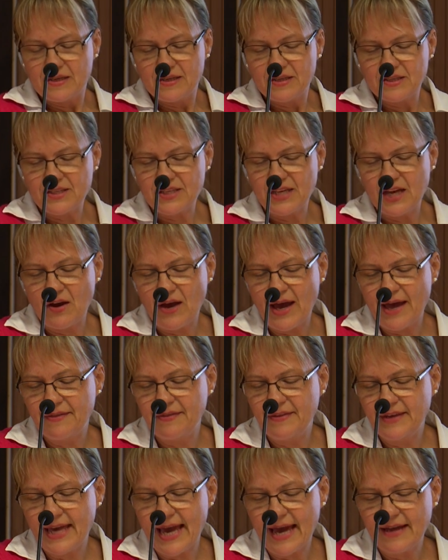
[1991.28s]
So
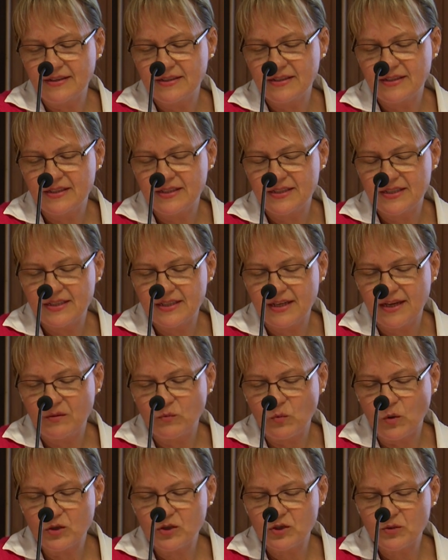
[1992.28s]
at the end, in
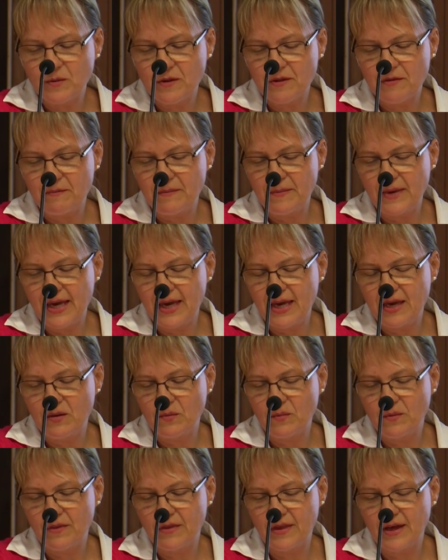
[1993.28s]
Watch With Me,
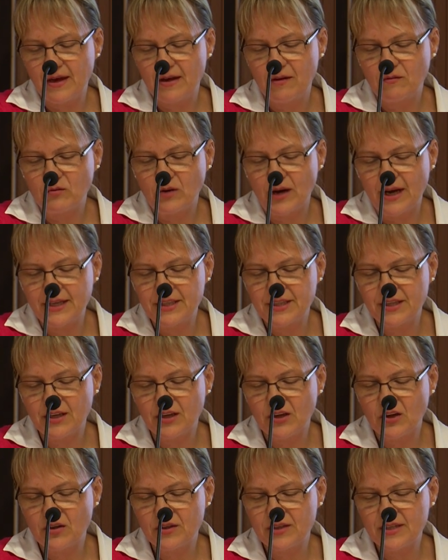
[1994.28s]
with the
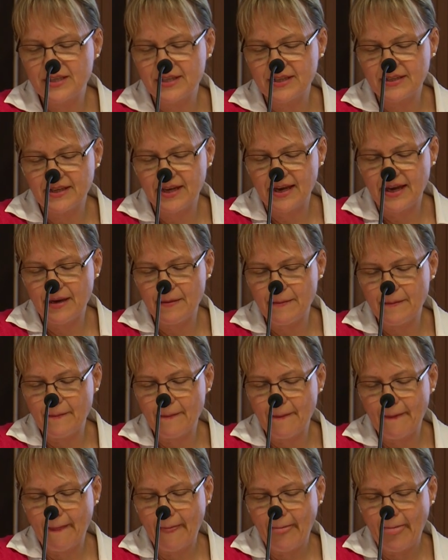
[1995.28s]
writing Consider
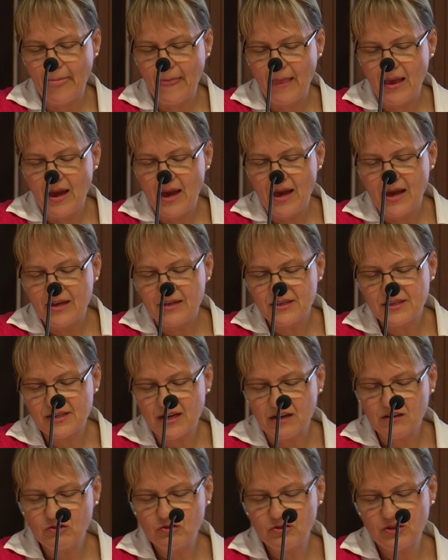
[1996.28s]
Him,
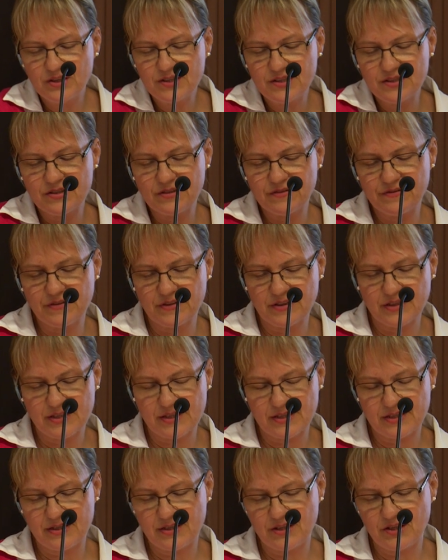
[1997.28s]
St.
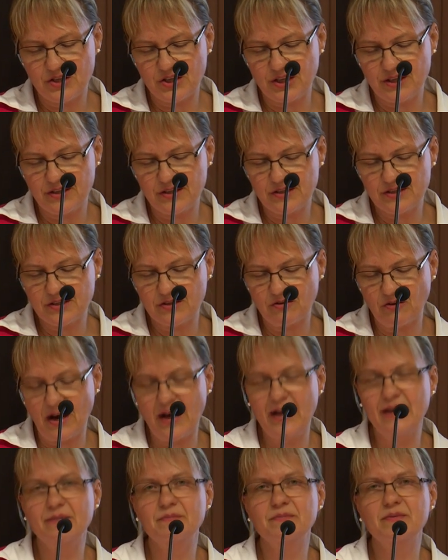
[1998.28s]
Christopher's, she
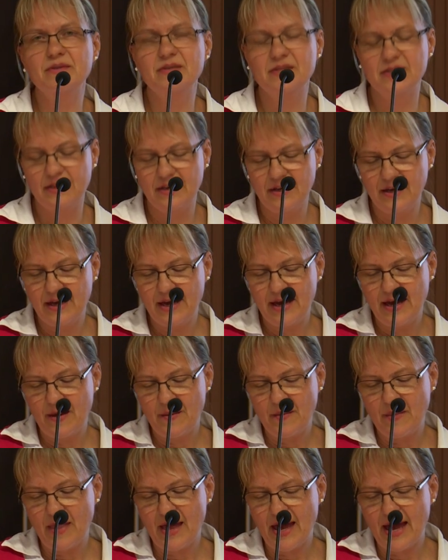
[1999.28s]
described
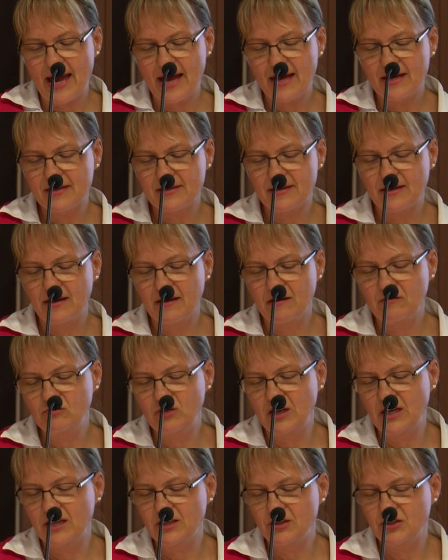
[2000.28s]
as a
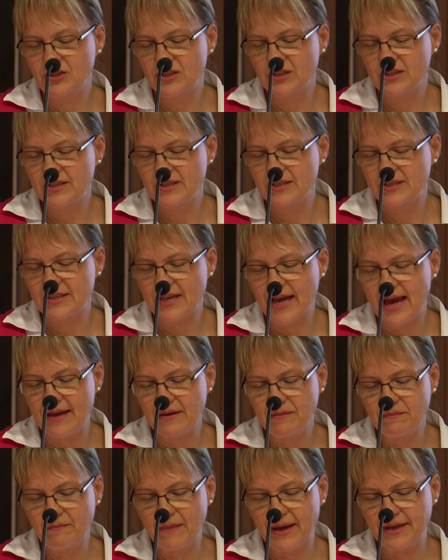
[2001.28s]
religious
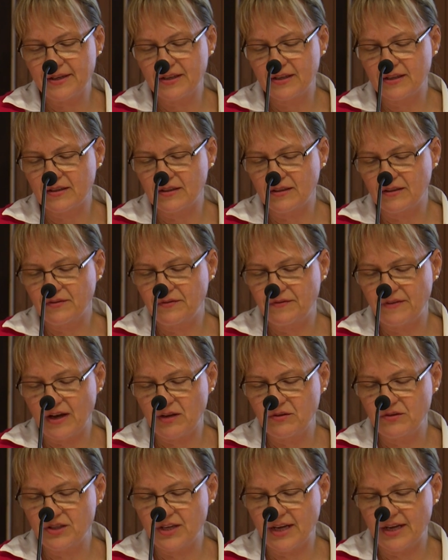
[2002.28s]
and medical
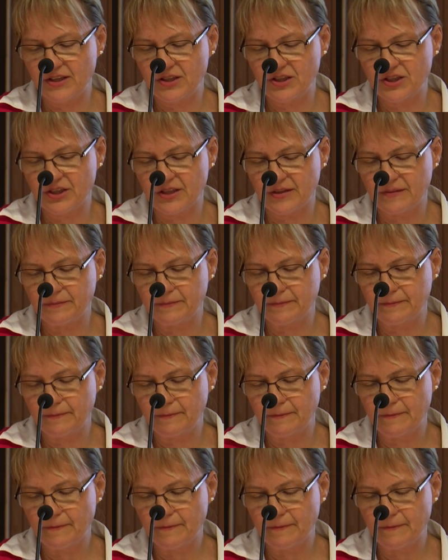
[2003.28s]
foundation.